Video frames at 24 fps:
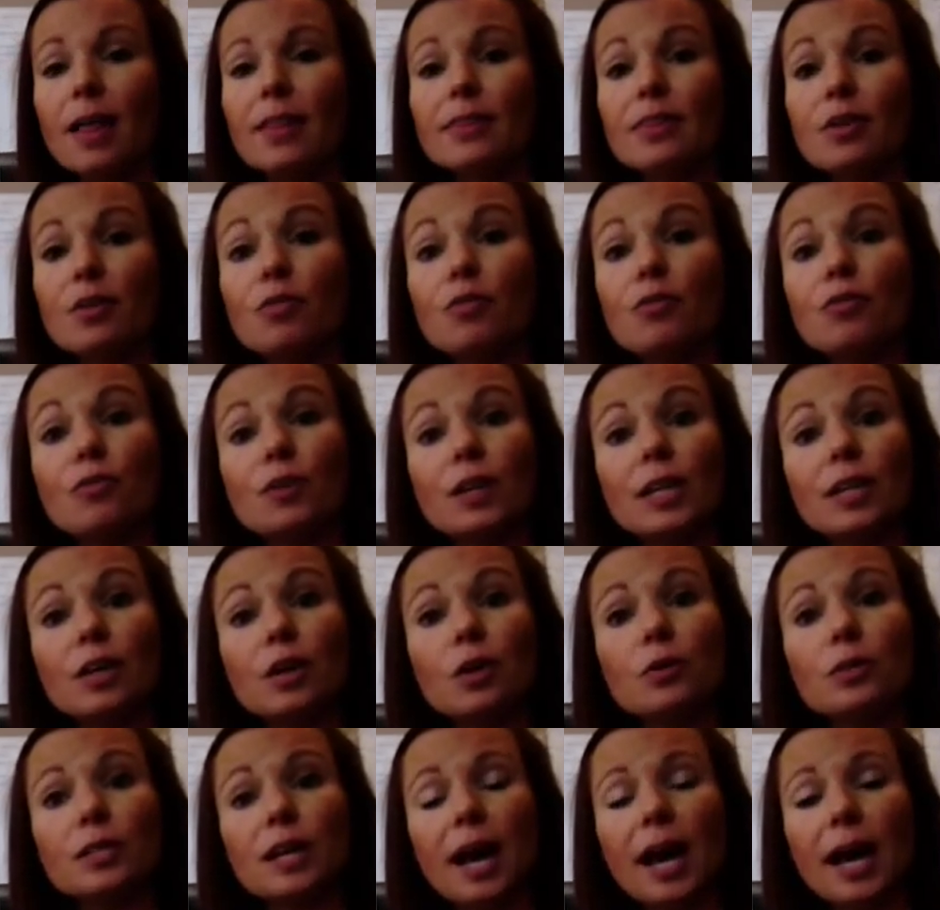The
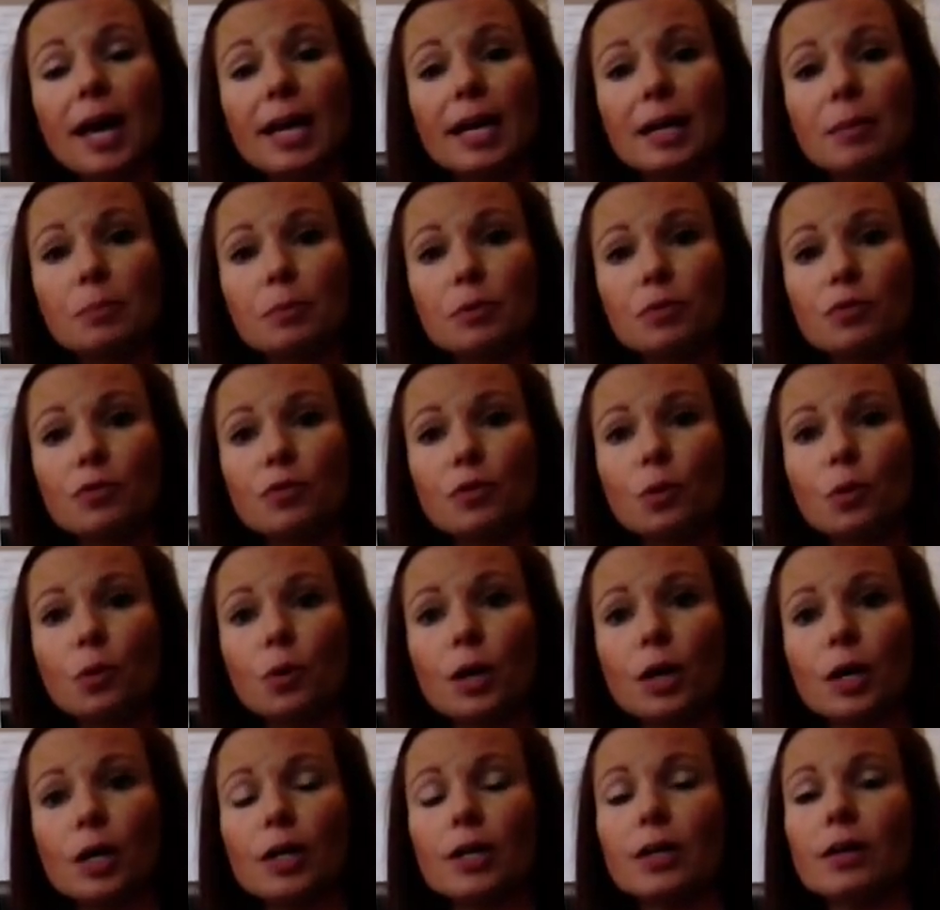phenotype
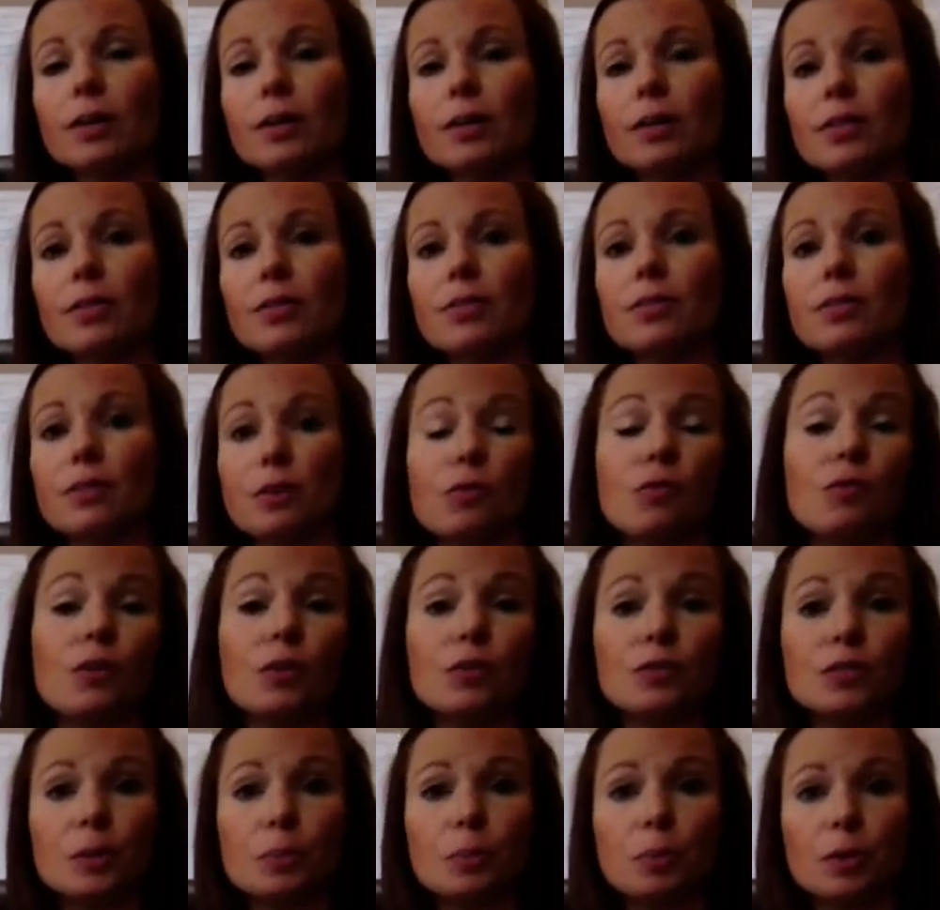for the
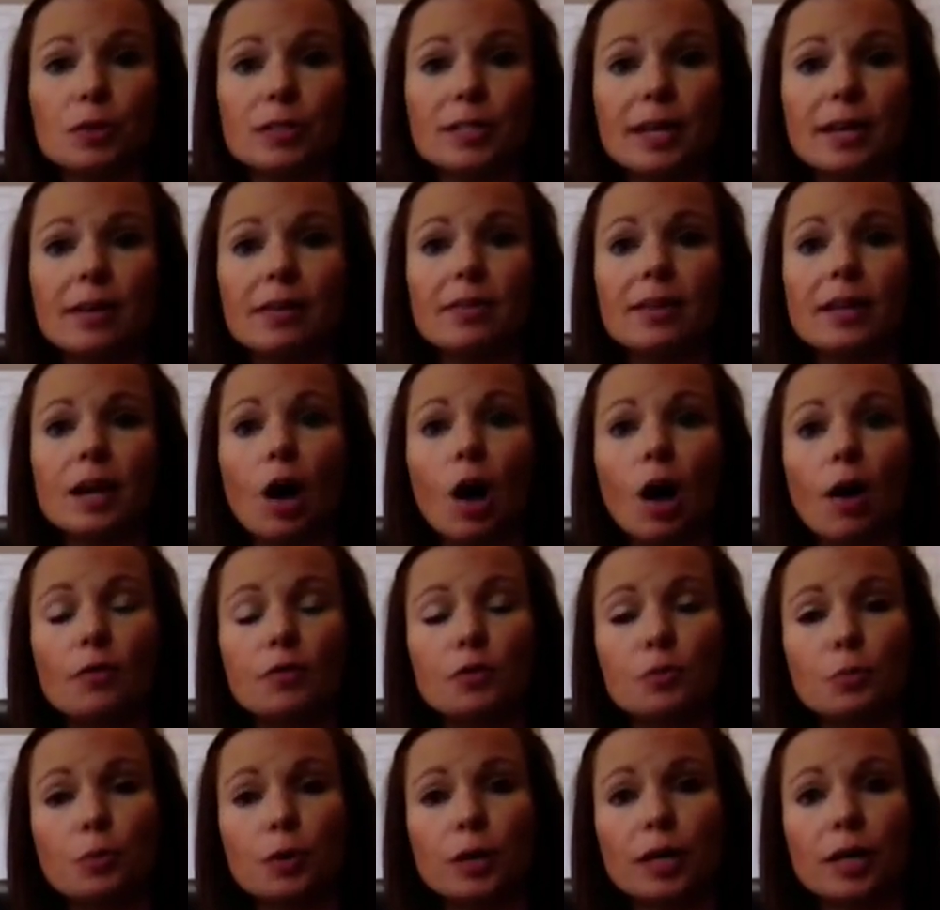50% of the
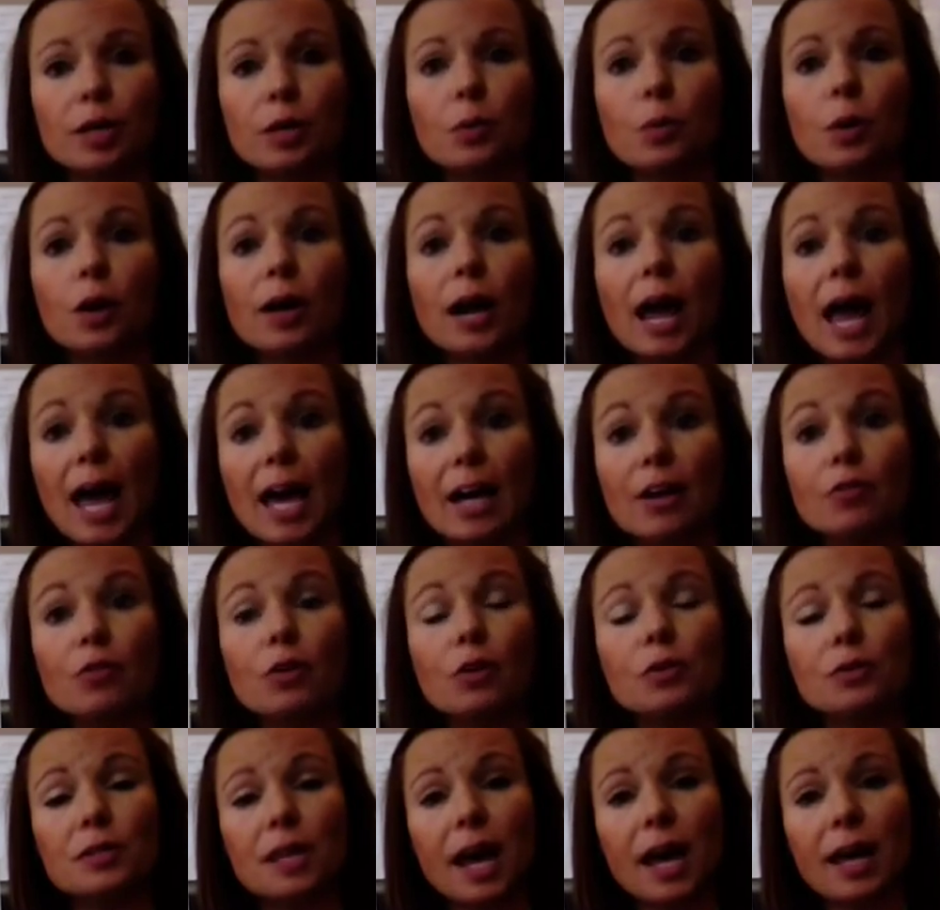offspring who are
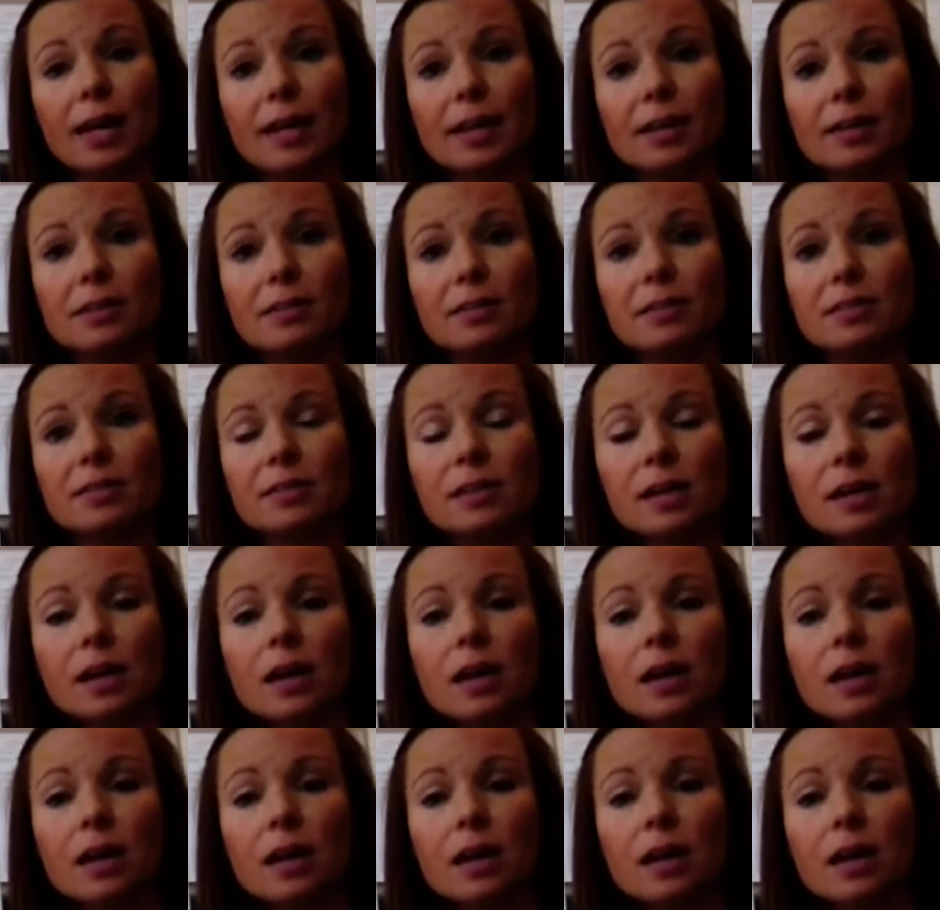heterozygous